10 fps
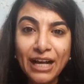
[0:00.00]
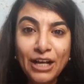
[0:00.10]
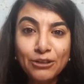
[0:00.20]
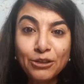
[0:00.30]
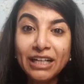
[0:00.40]

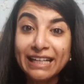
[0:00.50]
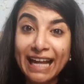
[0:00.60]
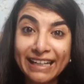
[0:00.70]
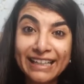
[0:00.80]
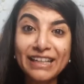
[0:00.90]
So the
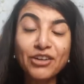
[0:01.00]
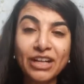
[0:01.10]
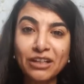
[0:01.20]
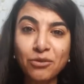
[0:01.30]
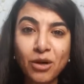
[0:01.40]
lending
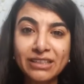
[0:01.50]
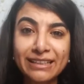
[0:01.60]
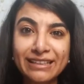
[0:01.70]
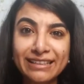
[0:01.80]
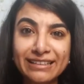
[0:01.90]
rate was
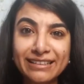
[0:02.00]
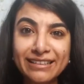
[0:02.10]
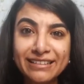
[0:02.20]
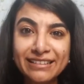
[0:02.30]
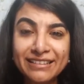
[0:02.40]
increased.
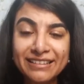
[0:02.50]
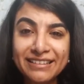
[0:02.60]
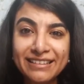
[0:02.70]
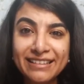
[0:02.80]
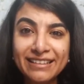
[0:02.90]

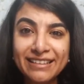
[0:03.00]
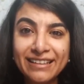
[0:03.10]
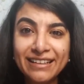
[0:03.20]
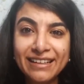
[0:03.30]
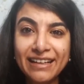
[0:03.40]

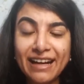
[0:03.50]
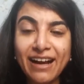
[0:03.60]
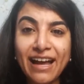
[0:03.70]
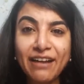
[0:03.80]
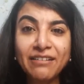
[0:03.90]

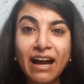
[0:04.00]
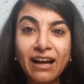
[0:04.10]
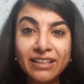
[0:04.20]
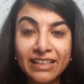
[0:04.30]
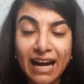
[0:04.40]
Yeah,
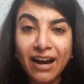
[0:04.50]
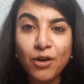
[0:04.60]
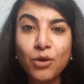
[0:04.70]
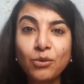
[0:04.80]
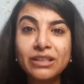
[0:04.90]
and
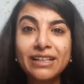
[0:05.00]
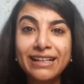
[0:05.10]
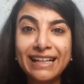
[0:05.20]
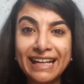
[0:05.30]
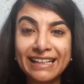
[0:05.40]
now with the
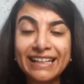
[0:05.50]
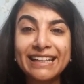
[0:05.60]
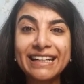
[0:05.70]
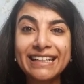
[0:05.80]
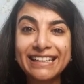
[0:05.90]
lending
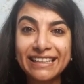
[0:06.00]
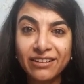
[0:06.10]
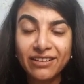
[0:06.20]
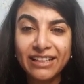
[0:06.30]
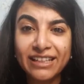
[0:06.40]
rate
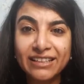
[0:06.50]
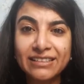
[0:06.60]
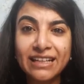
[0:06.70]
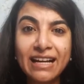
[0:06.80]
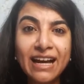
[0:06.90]

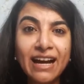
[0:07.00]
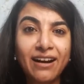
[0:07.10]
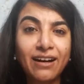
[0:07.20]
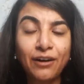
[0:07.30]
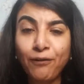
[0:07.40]
increase,
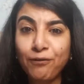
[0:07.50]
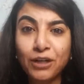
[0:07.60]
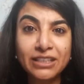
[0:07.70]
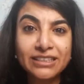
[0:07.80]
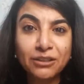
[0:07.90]

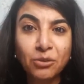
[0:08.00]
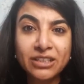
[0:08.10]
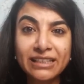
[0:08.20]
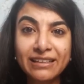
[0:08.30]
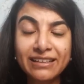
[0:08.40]
first it
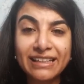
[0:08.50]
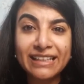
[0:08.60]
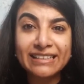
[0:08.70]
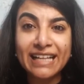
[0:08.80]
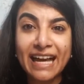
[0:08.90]
was
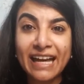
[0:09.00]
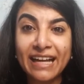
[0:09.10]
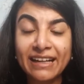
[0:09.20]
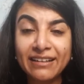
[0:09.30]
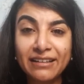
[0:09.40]
increased
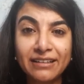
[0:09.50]
and